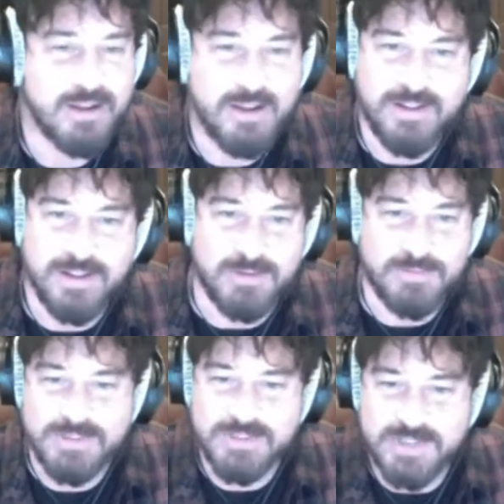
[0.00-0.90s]
You know,
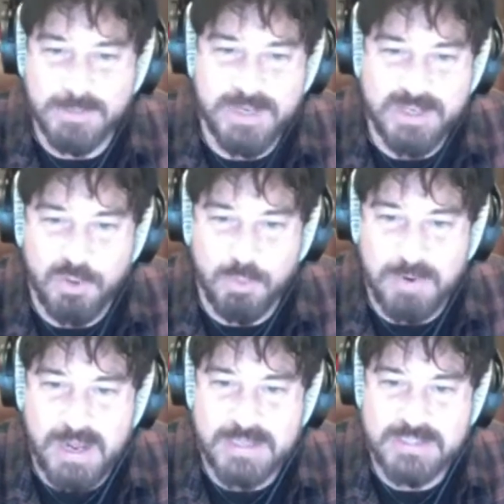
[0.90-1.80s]
so many cool
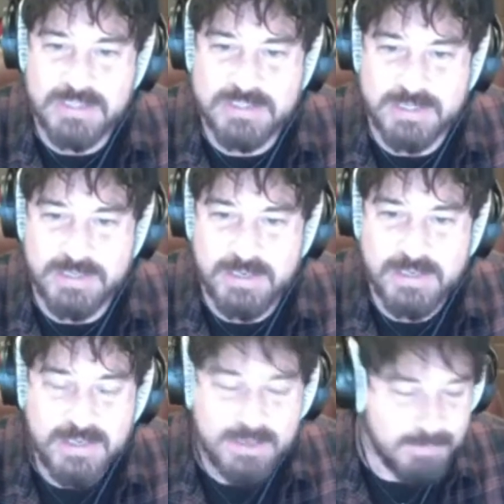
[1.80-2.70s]
projects.
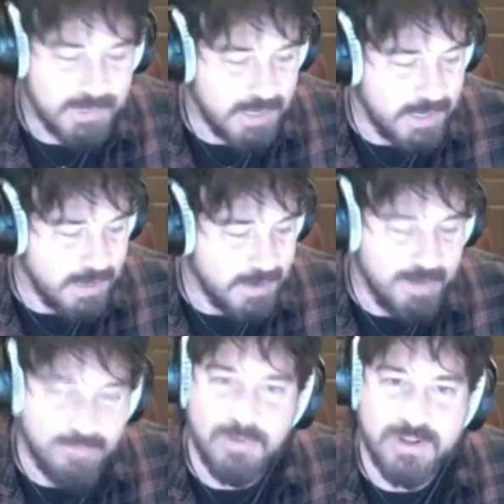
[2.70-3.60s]
But
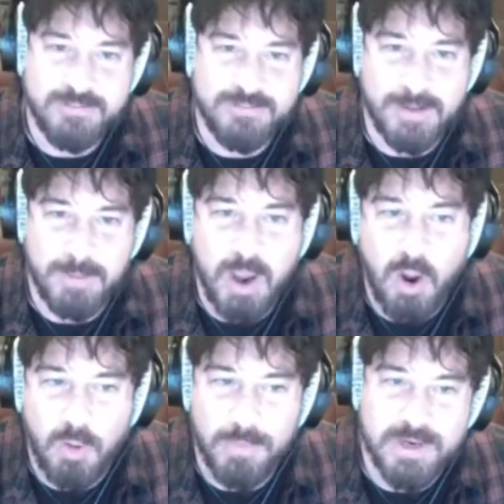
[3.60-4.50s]
I really found my
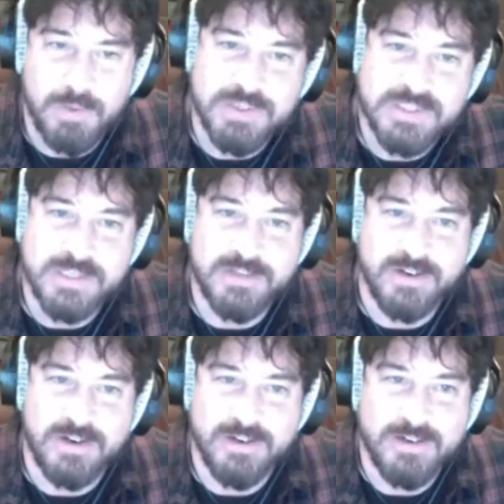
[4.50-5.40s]
home here with
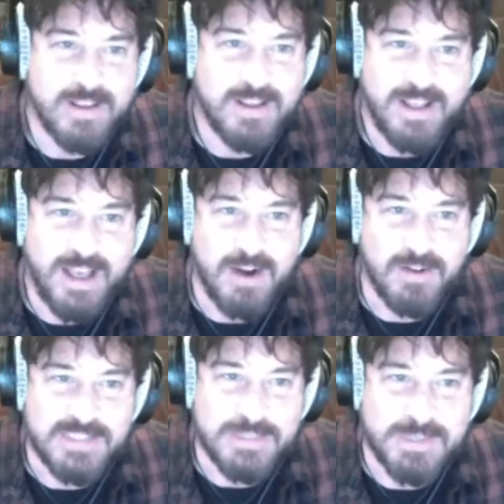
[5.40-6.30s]
Seether, and I
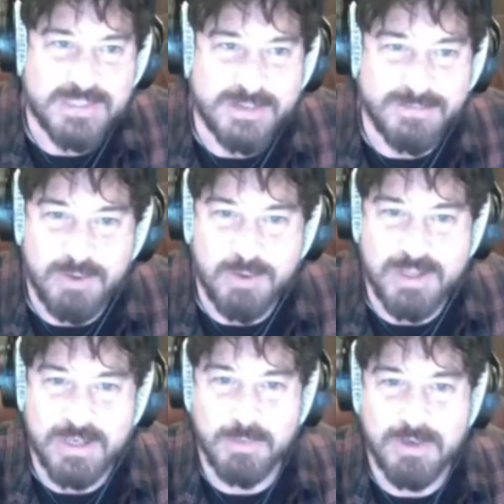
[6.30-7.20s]
don't see myself going
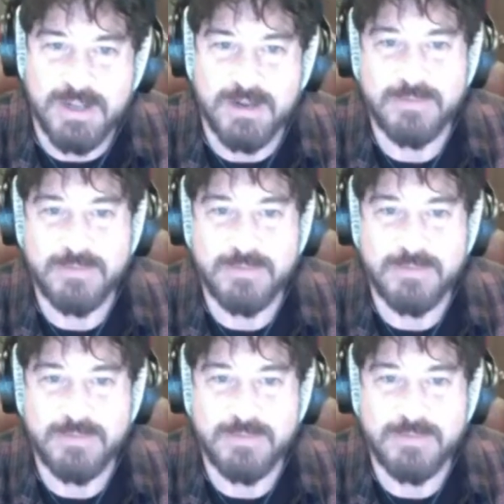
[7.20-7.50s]
anywhere now.